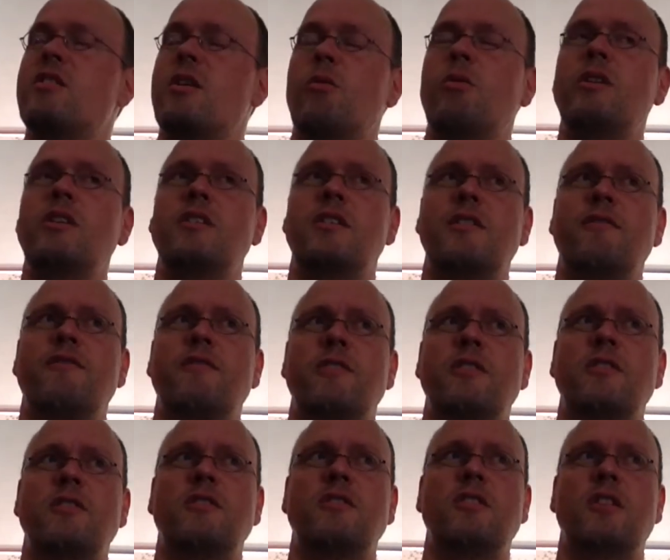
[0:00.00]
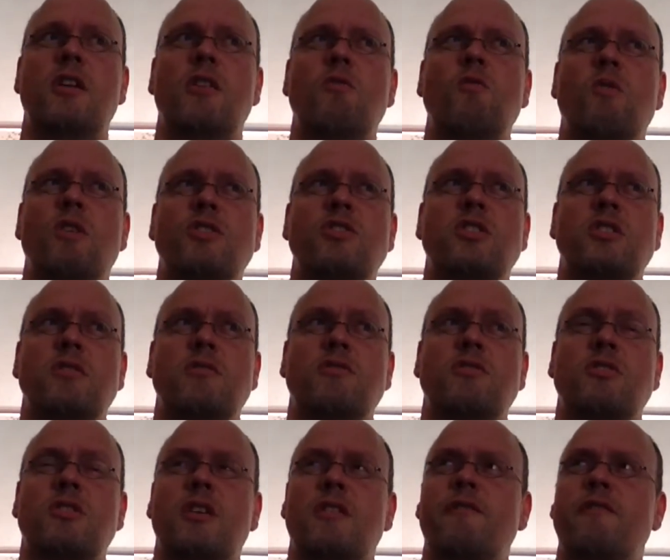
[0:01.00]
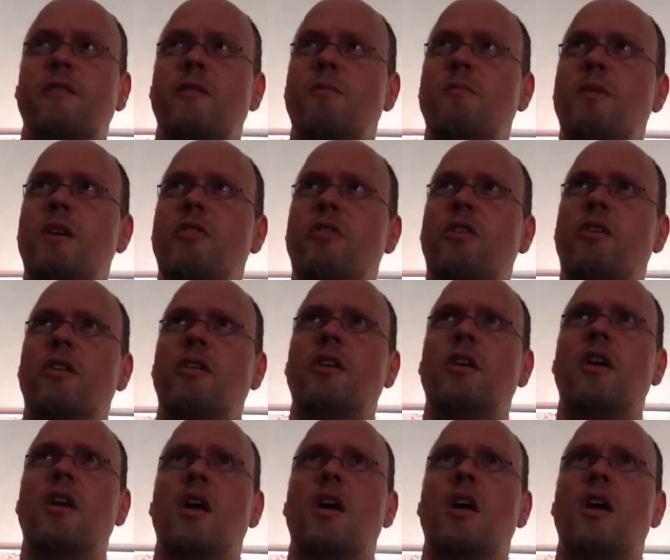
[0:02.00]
totally different, you know, watching yourself in a mirror